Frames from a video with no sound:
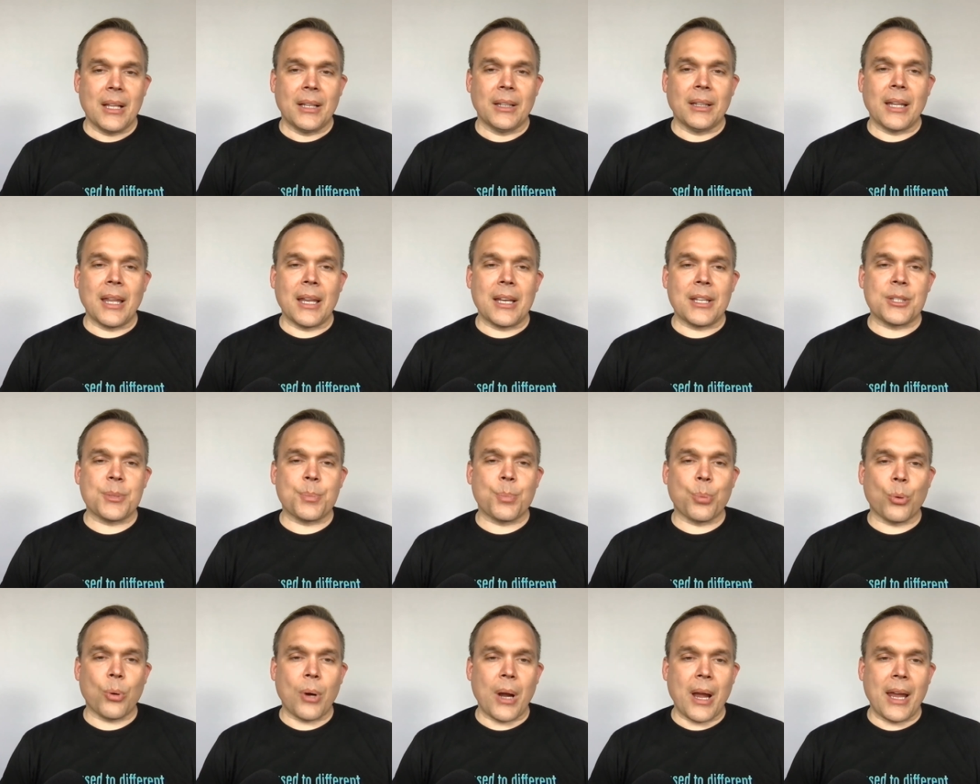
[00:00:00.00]
Let us
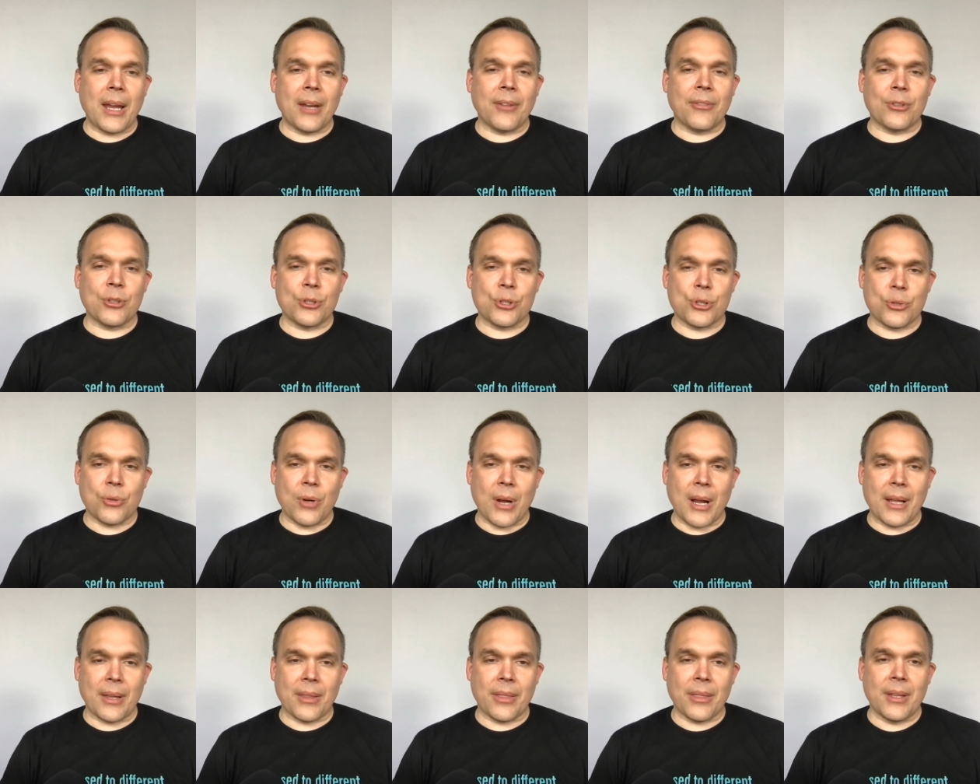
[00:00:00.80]
pray for
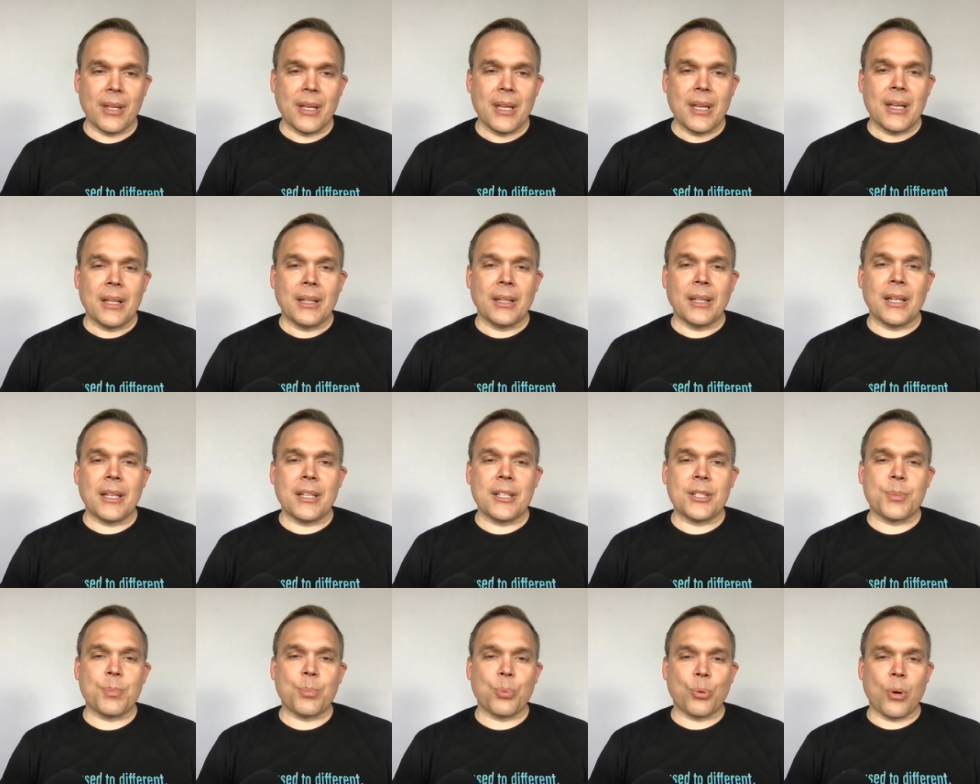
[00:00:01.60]
strength. Let
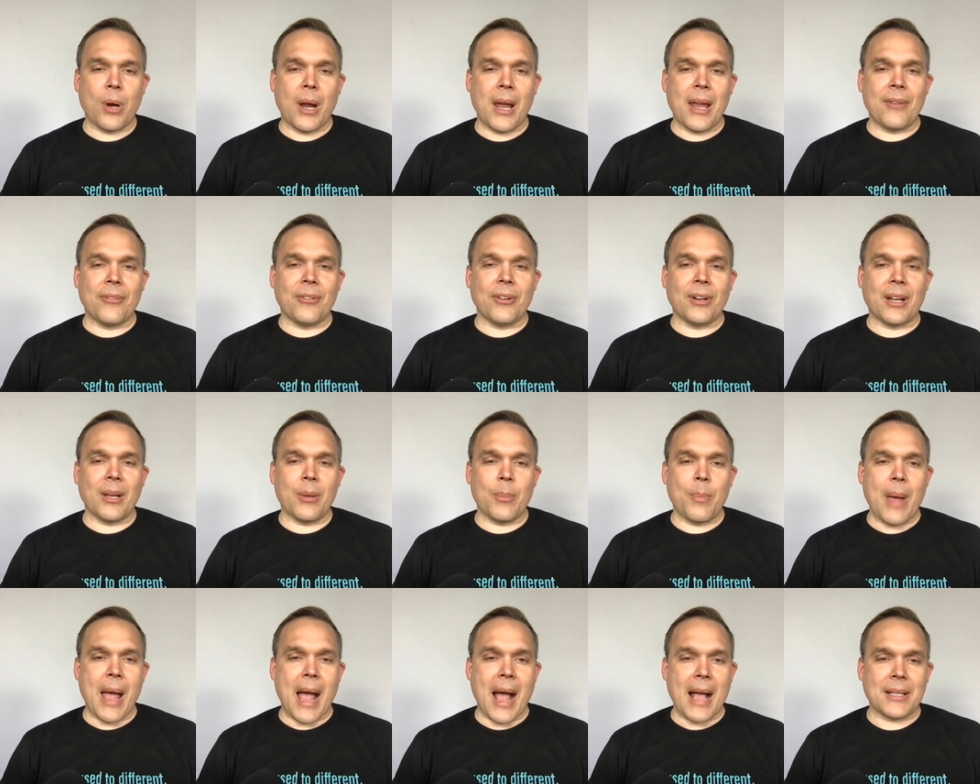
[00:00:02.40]
us pray for
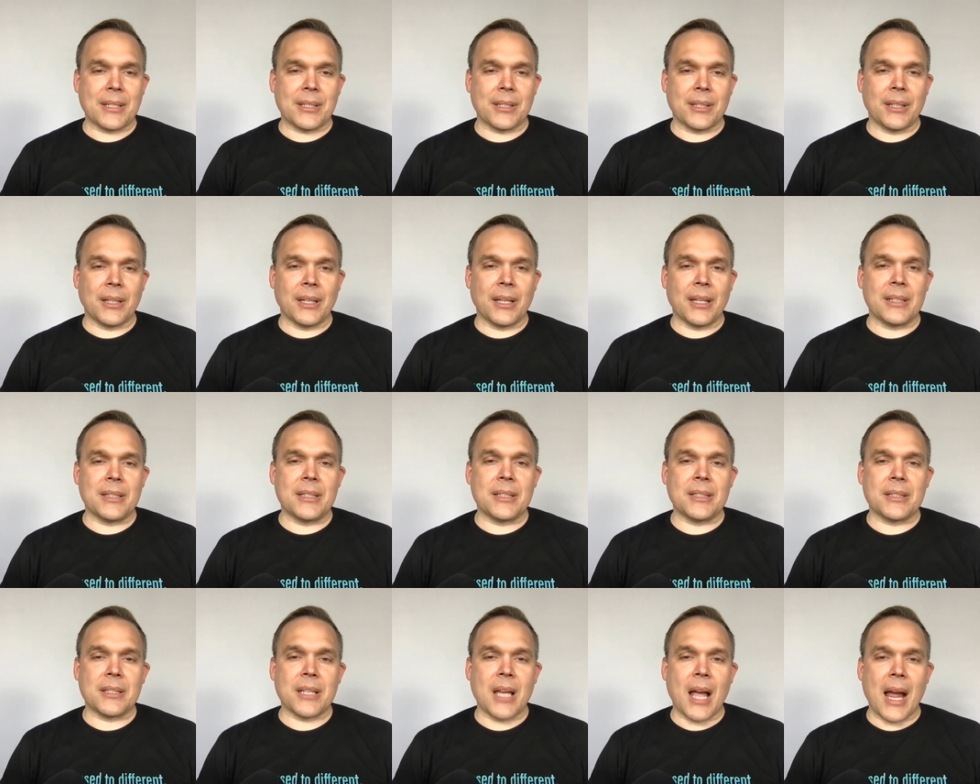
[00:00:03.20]
capacity and
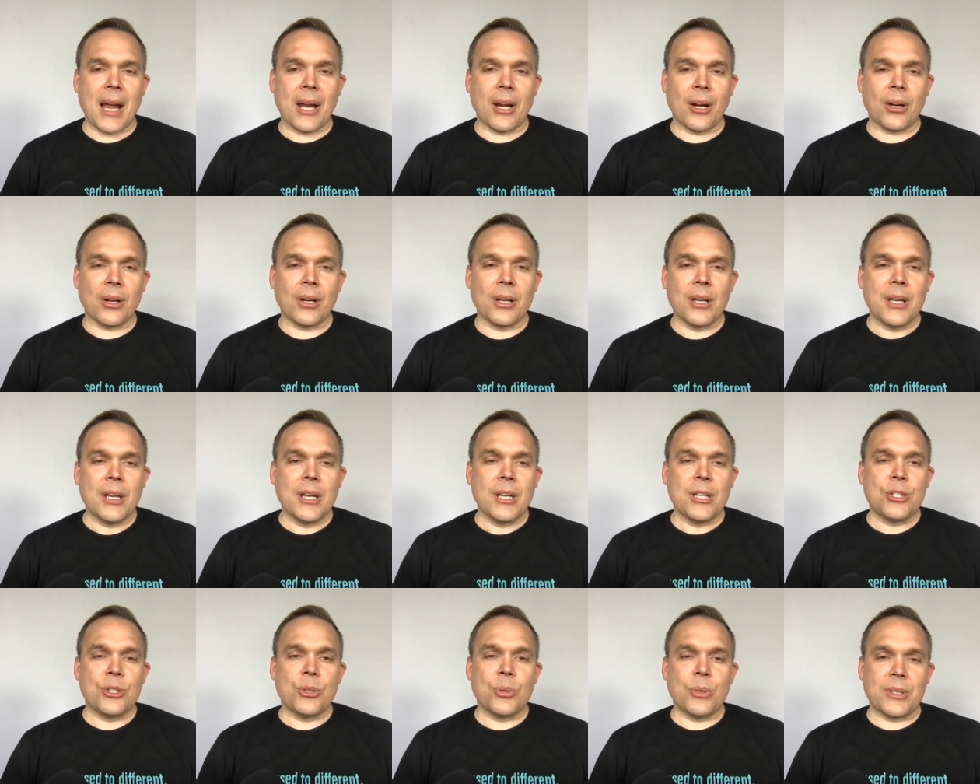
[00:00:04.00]
desire
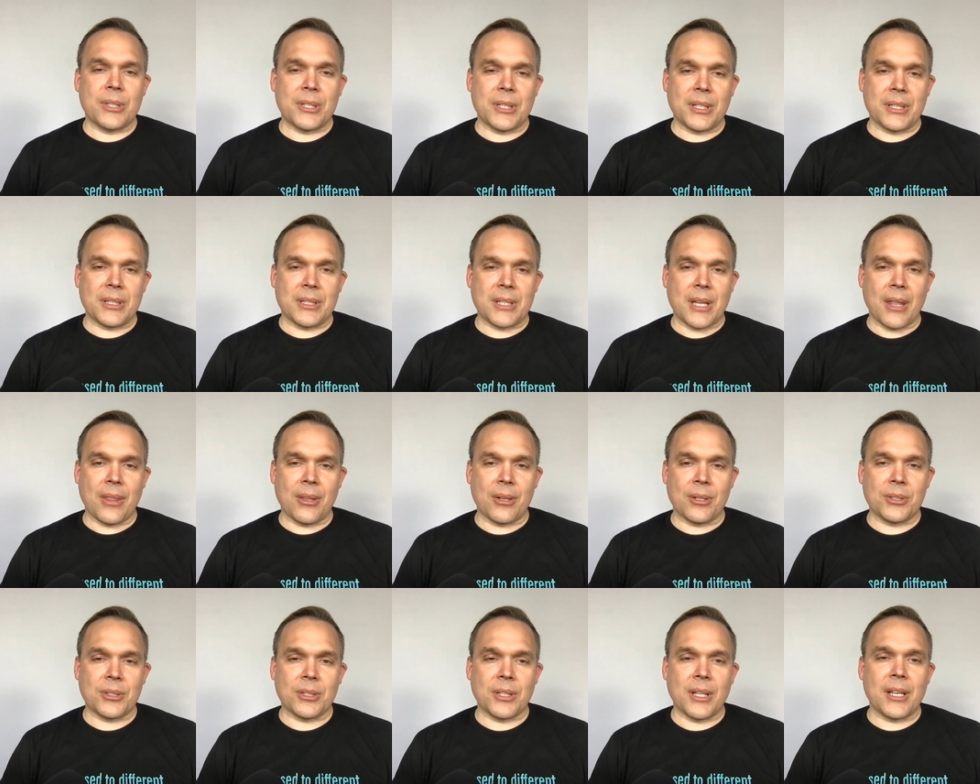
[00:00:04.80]
to assist others.